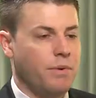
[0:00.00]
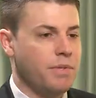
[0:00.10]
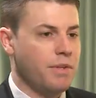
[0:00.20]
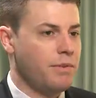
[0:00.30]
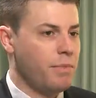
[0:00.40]

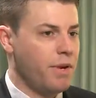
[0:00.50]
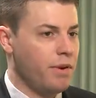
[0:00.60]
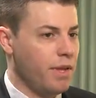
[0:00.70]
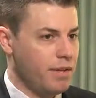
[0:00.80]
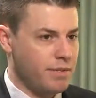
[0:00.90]
results have been
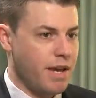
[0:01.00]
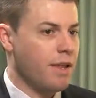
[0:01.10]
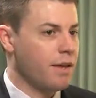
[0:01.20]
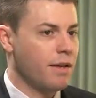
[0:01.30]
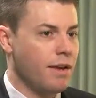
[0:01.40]
really
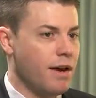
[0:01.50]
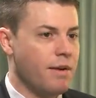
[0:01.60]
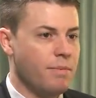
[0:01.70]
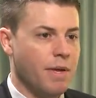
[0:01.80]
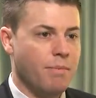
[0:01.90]
exciting.
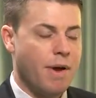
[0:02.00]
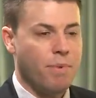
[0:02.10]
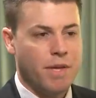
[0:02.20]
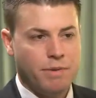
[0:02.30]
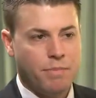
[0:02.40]
Um, in my
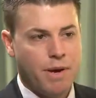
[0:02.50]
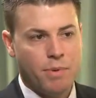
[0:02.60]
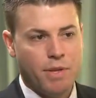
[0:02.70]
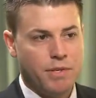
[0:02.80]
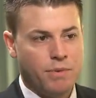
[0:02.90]
patient
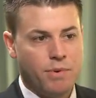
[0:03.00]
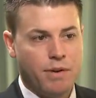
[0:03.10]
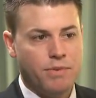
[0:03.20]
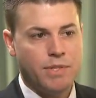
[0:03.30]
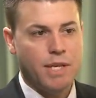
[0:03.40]
population, what
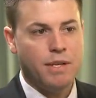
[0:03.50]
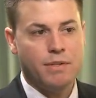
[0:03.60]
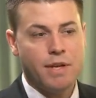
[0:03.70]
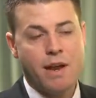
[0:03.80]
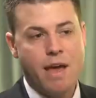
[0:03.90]
I've seen
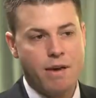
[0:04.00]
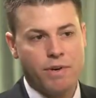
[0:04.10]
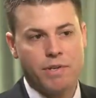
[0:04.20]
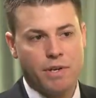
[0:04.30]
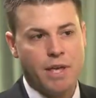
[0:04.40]
is on
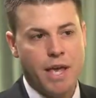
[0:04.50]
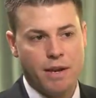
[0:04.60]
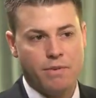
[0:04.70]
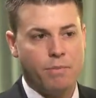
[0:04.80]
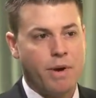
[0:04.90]
average a
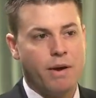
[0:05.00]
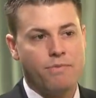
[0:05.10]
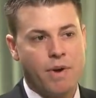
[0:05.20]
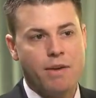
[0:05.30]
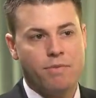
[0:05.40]
gain of about
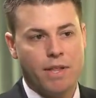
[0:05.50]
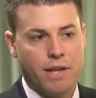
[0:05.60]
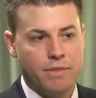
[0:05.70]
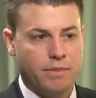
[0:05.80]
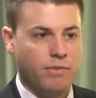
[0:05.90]
five
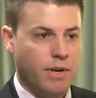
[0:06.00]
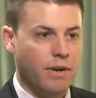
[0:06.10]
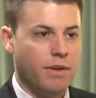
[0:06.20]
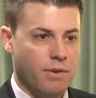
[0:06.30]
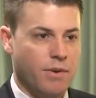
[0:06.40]
lines of
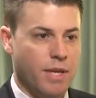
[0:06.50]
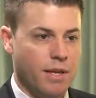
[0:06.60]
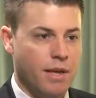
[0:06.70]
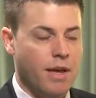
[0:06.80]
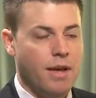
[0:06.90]
near acuity.